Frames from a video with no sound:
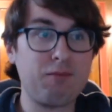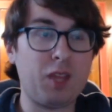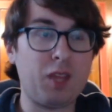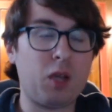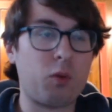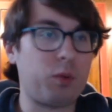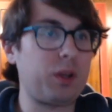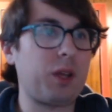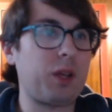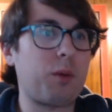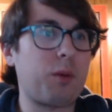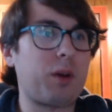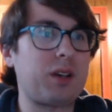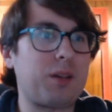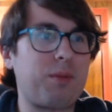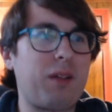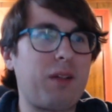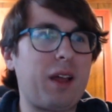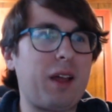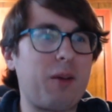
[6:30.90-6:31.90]
really wanted to
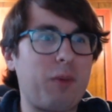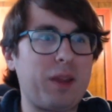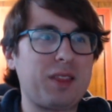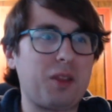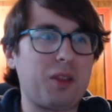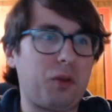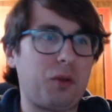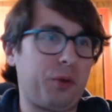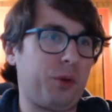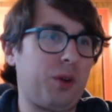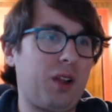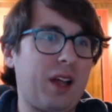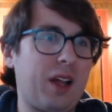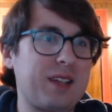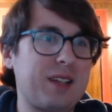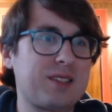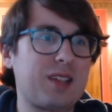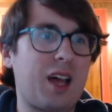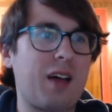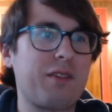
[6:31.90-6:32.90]
play with the Lunalight
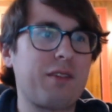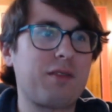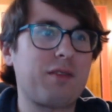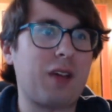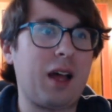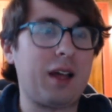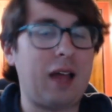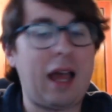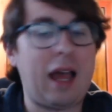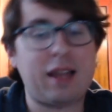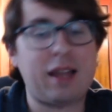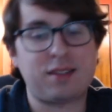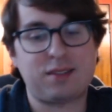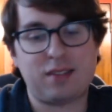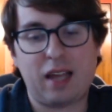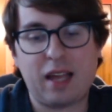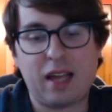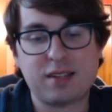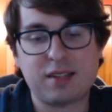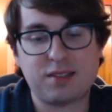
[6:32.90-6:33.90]
stuff, as
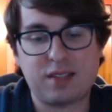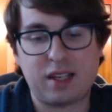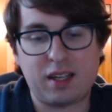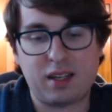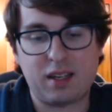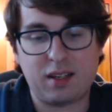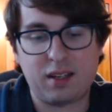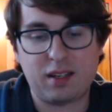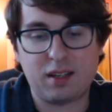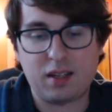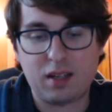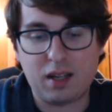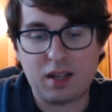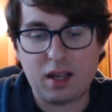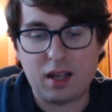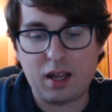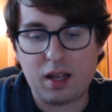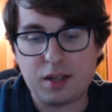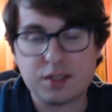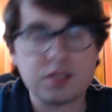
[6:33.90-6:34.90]
did
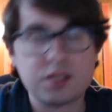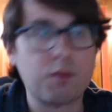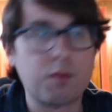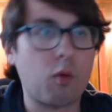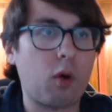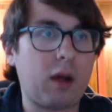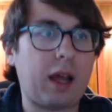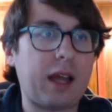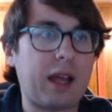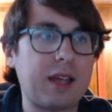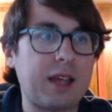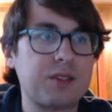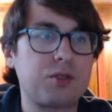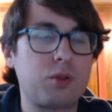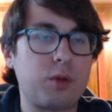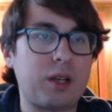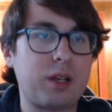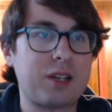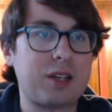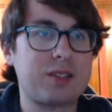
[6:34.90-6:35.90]
Simorgh, I guess,
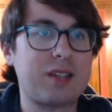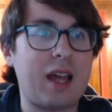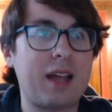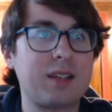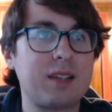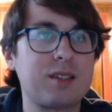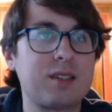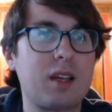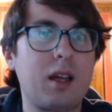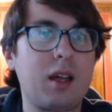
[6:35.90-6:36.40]
to an extent.